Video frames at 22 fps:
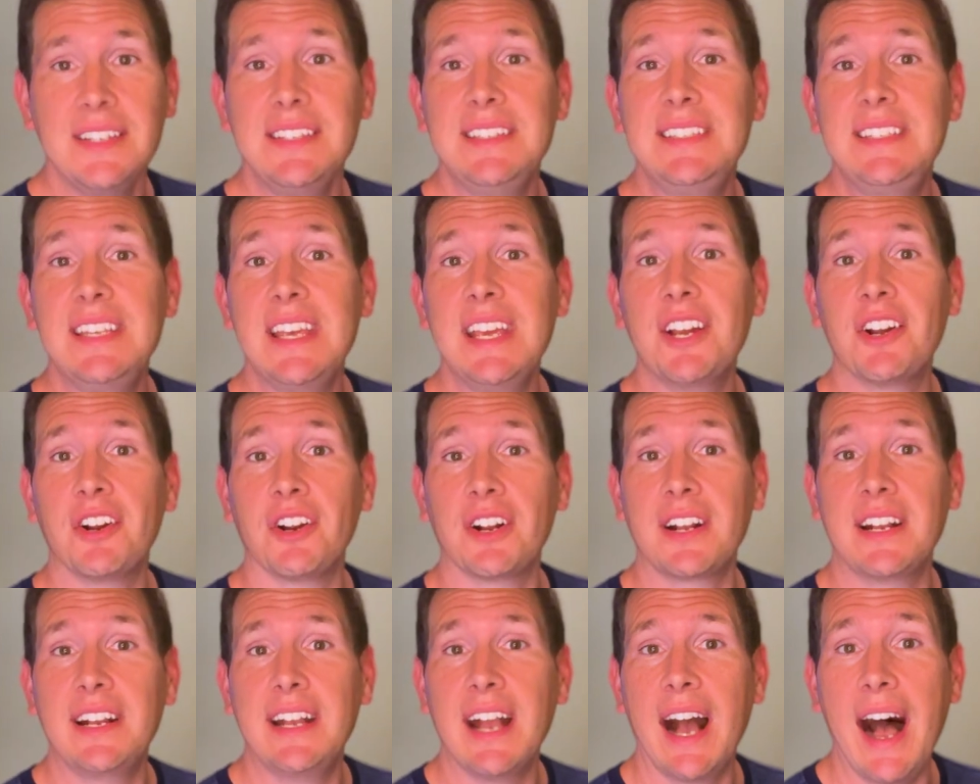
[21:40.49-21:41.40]

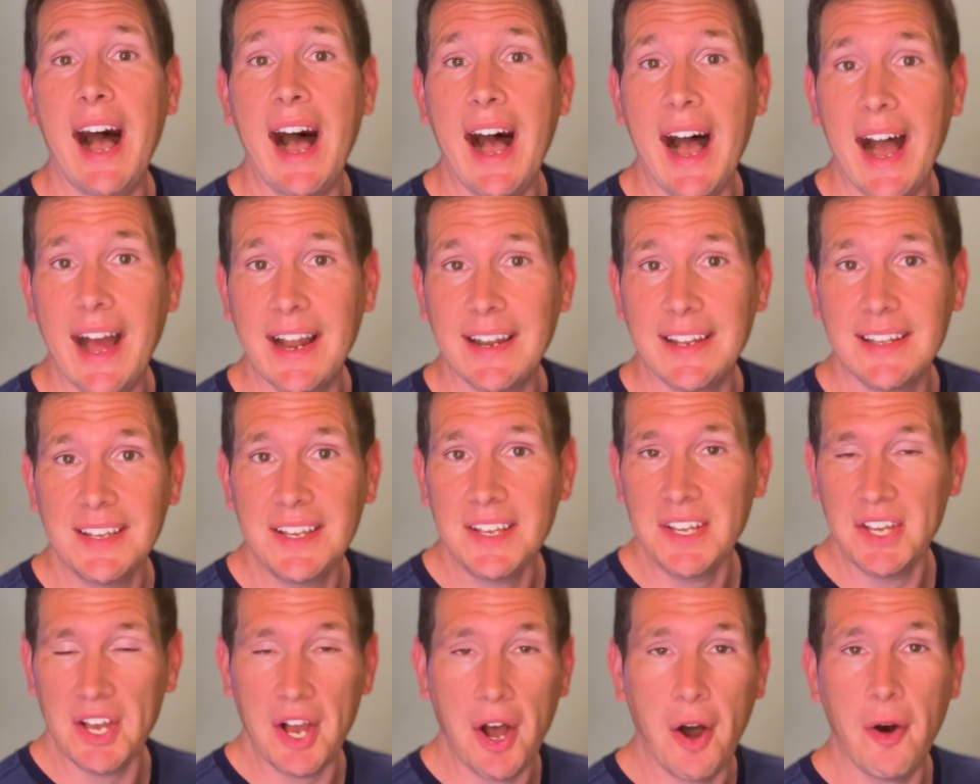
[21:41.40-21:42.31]
Dear God.
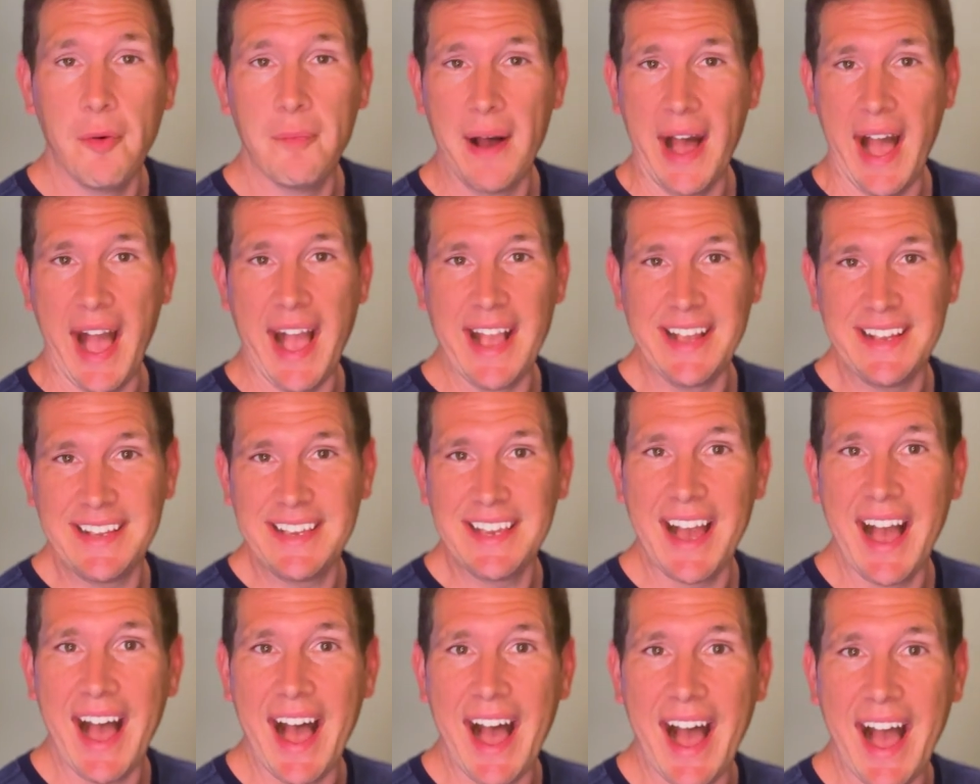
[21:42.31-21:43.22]
Oh my
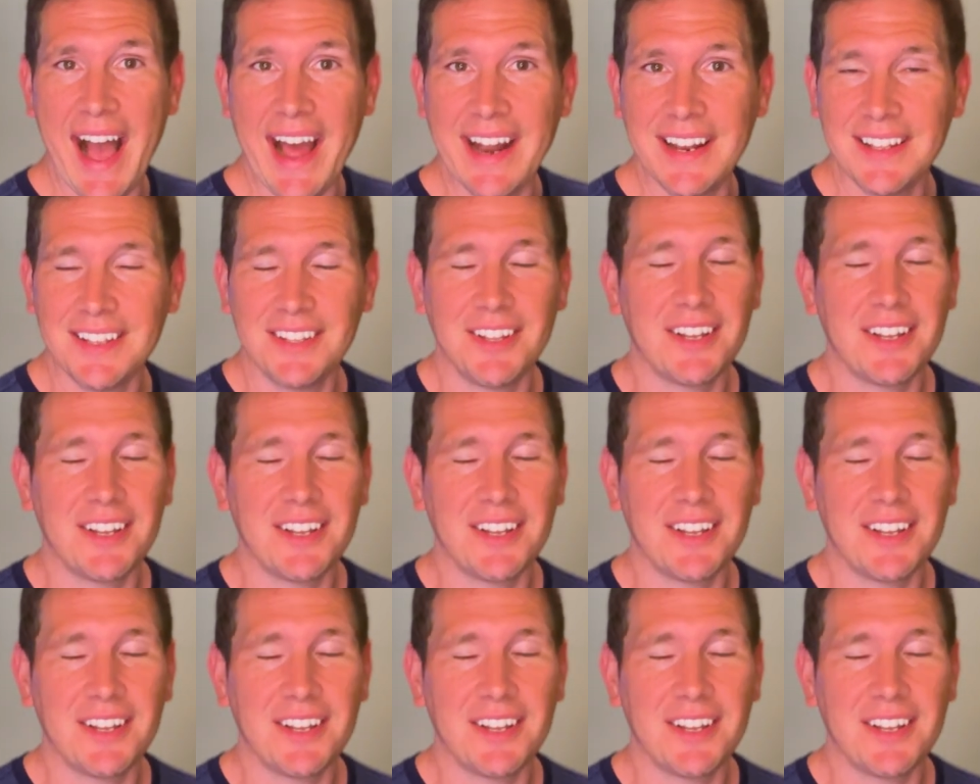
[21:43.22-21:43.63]
God.